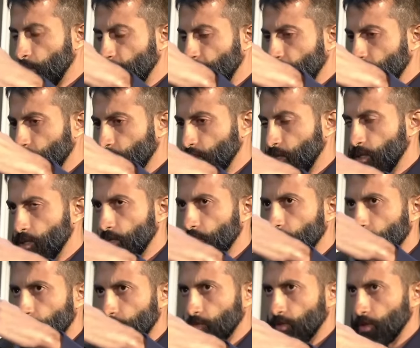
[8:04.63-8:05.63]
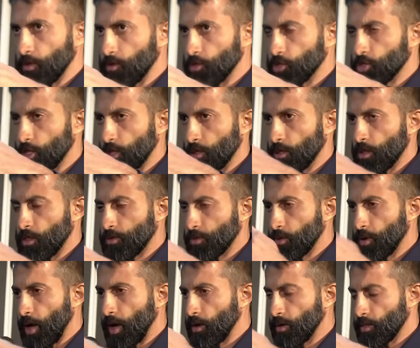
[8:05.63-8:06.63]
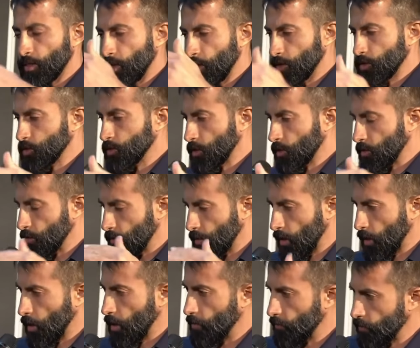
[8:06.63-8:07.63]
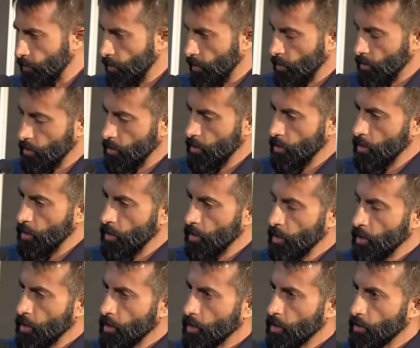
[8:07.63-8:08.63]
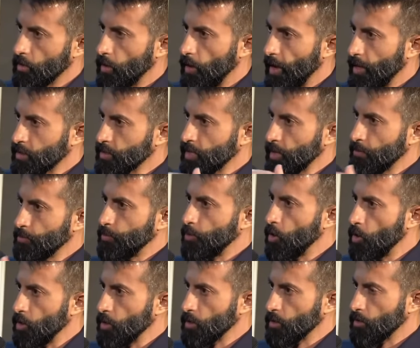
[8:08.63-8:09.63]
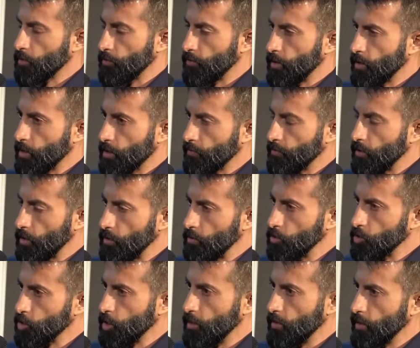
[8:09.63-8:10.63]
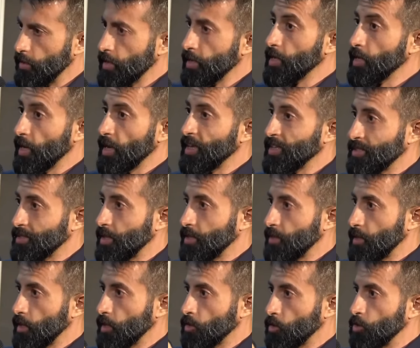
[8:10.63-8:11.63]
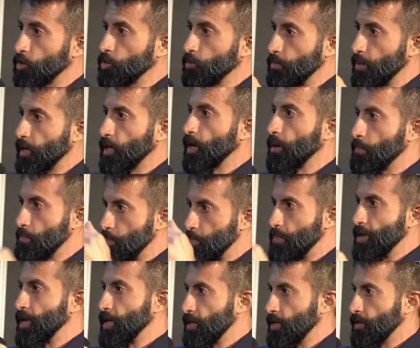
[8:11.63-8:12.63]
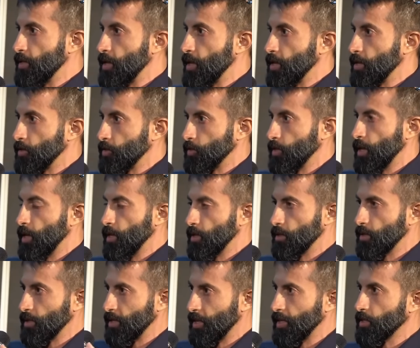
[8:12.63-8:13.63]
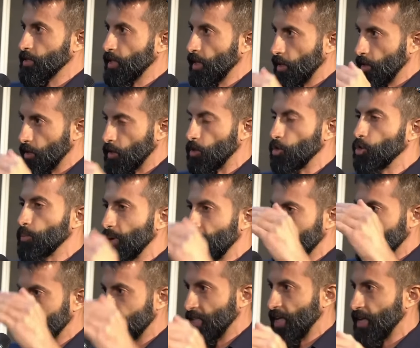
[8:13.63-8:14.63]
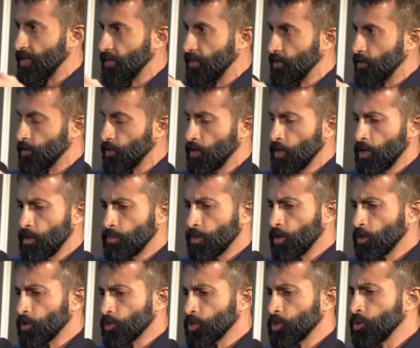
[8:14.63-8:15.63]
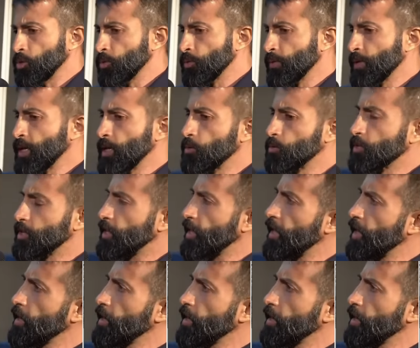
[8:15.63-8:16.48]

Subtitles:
the Palestinian revolution, throughout the history of the conflict. You know, at some point of their revolution, they realized that they could become billionaires and get a global status, because who really would